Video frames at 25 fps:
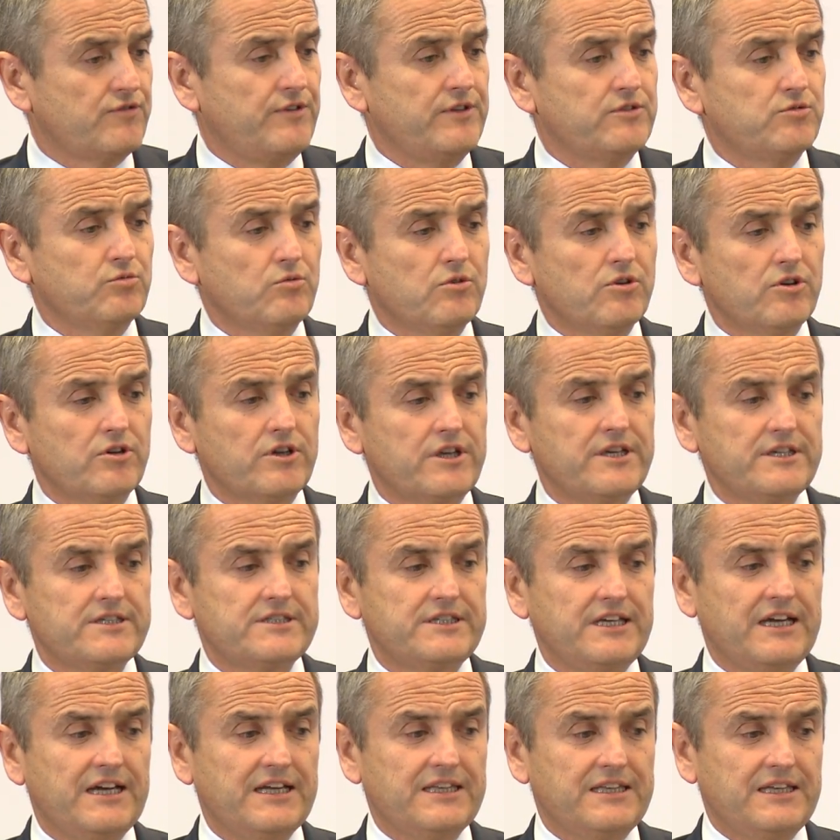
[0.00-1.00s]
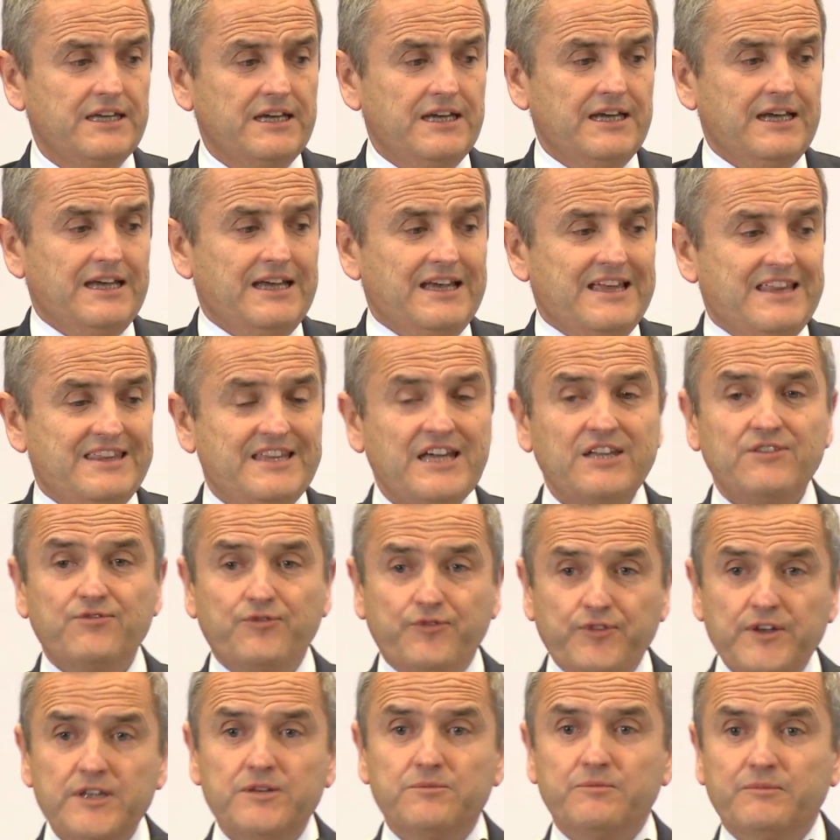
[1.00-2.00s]
of this work is that that,
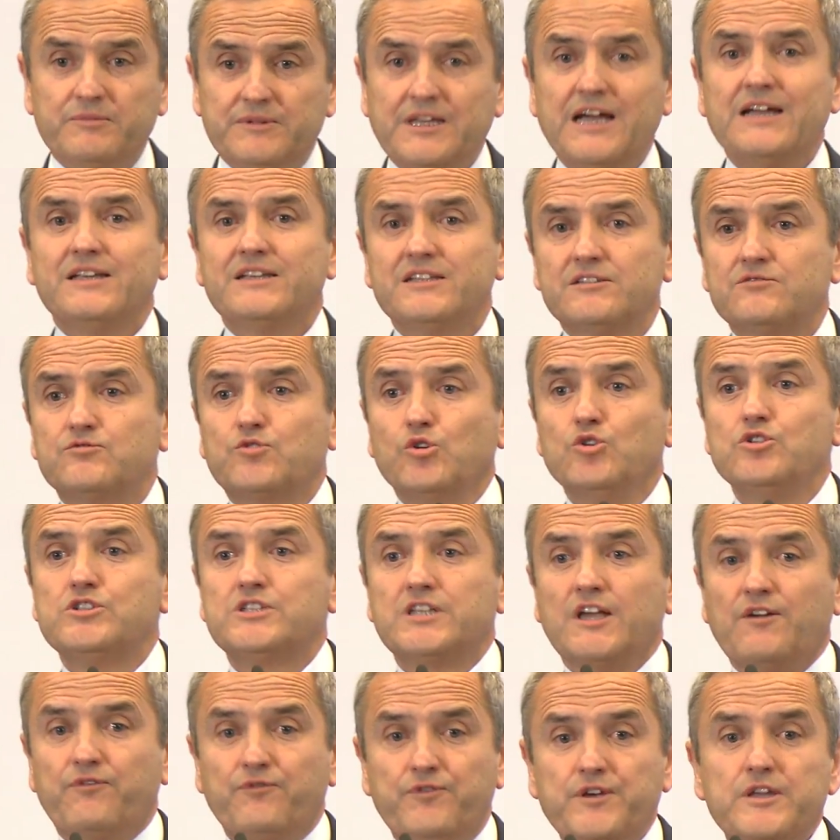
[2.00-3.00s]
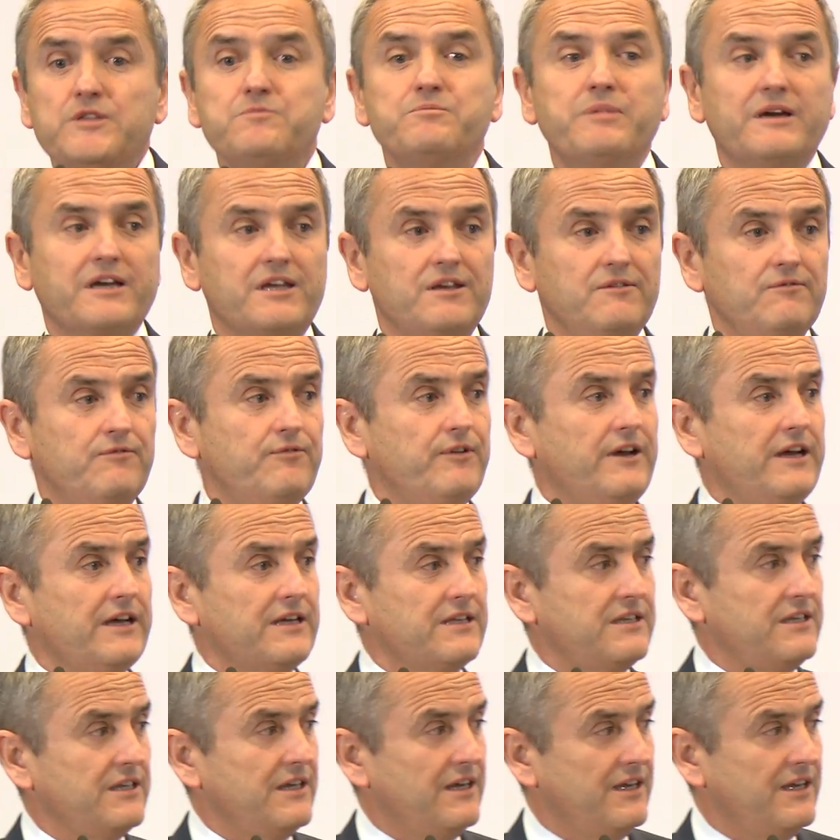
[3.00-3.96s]
feed, that is a feedback, in fact,